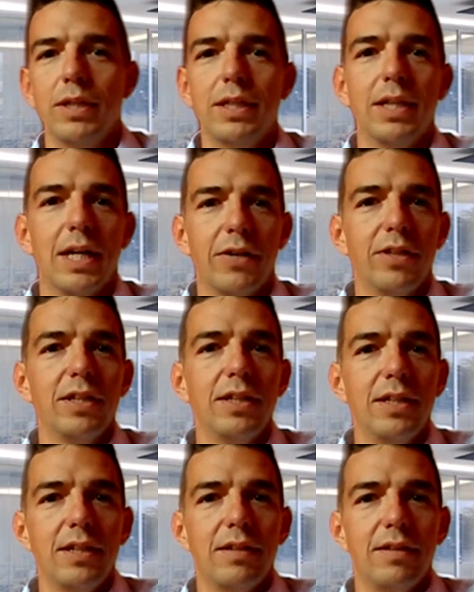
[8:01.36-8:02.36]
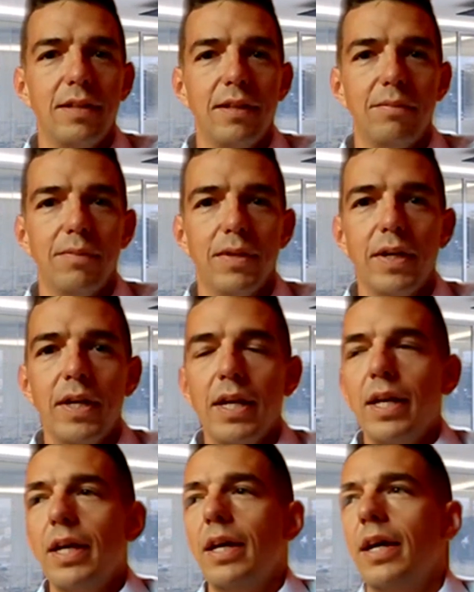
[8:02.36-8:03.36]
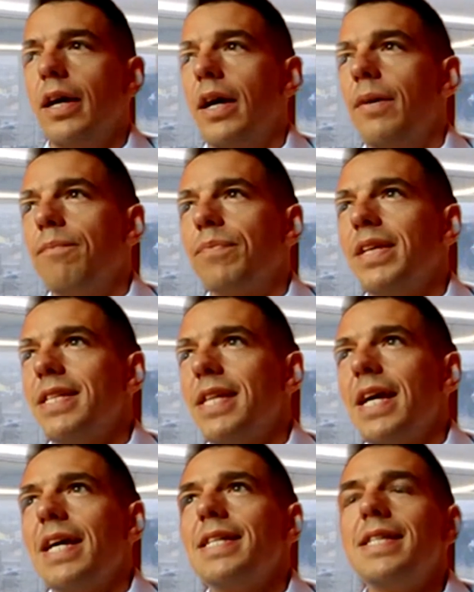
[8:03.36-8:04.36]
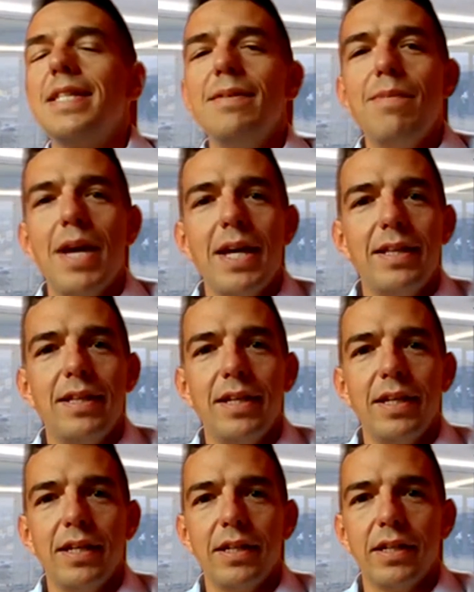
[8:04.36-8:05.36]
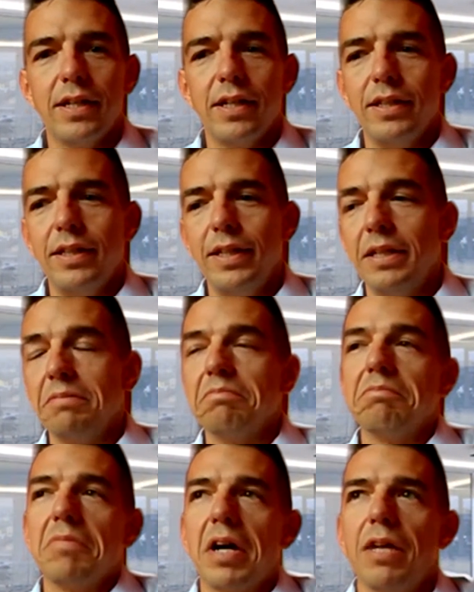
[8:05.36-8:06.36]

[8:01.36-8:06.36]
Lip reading: with the R&D team is estimating the